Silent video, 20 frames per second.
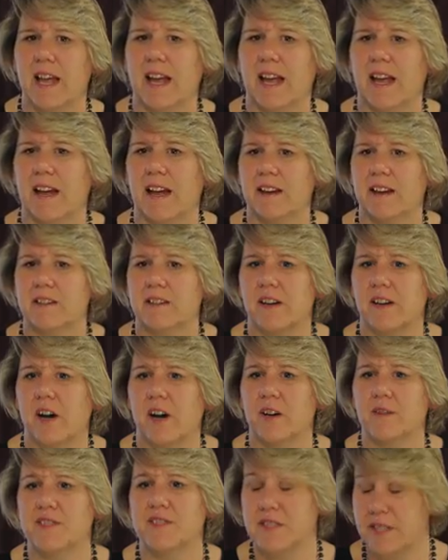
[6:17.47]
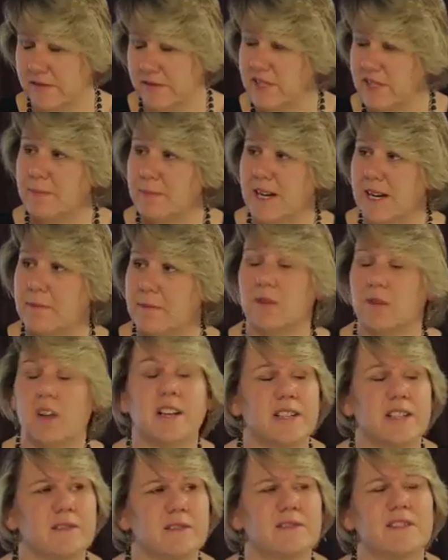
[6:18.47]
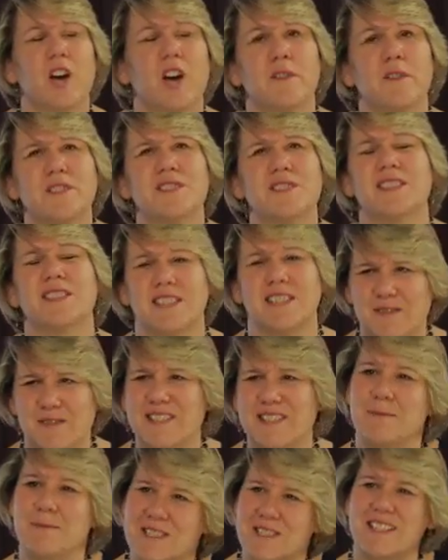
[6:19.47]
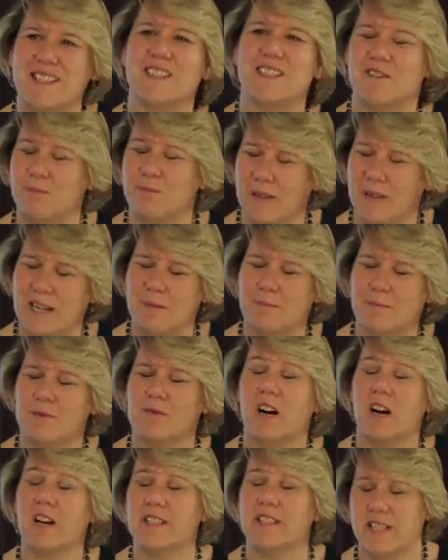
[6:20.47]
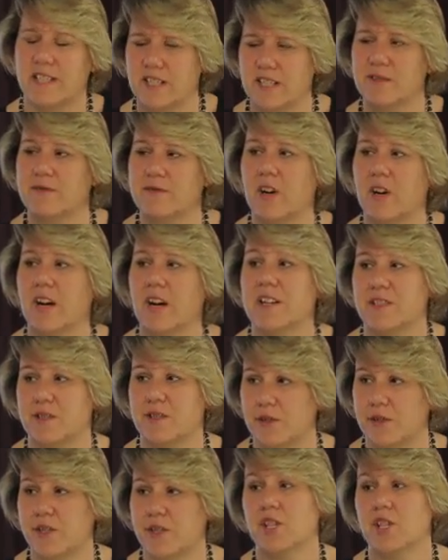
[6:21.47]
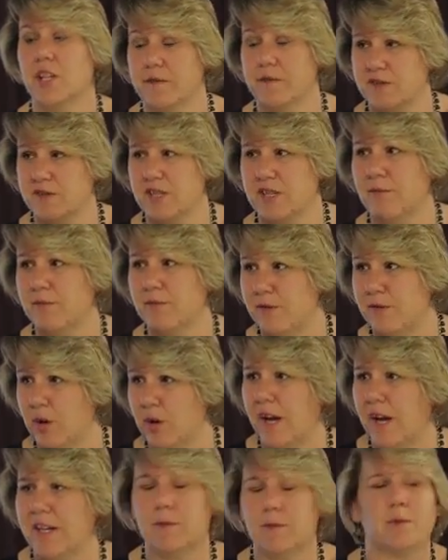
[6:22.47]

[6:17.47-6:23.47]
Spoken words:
And over 70% of people identified as Christian of some variety,